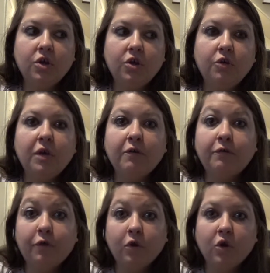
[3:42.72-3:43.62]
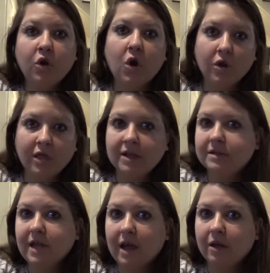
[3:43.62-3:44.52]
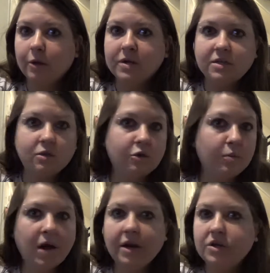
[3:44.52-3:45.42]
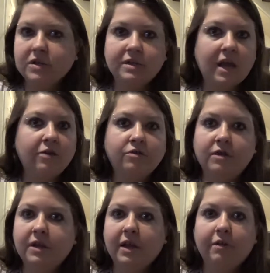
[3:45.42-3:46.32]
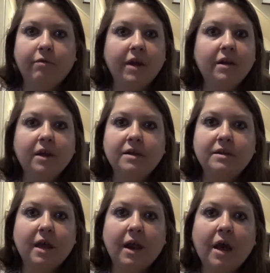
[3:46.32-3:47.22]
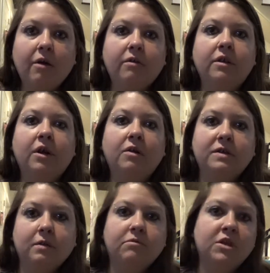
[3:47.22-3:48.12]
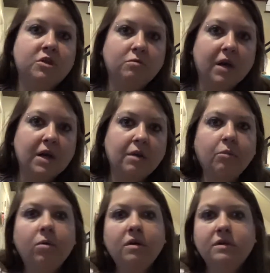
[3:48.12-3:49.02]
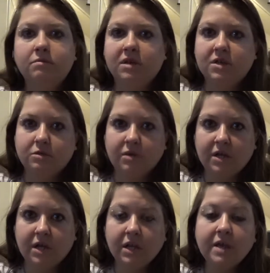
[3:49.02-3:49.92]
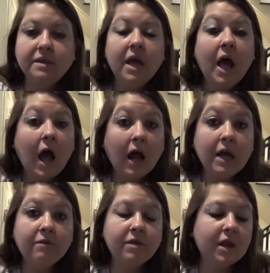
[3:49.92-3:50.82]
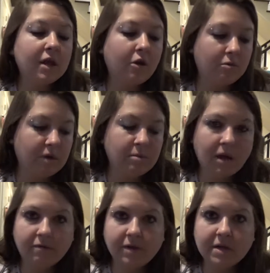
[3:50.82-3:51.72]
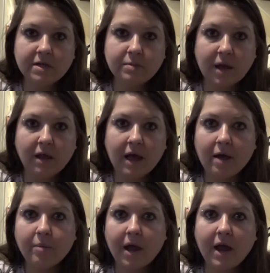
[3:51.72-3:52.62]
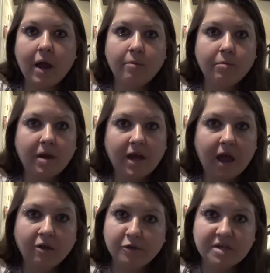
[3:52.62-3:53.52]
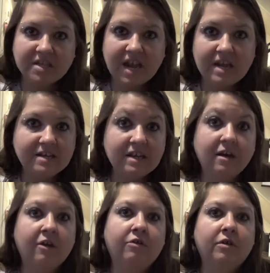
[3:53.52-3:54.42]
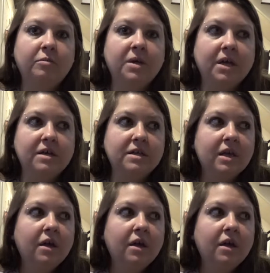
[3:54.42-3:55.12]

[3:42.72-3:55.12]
you get fuller on less calories so your body just naturally like regulates that out and you know some days you might need more some days you might need less i even like on my myfitnesspal app i upped my calories to 1800 because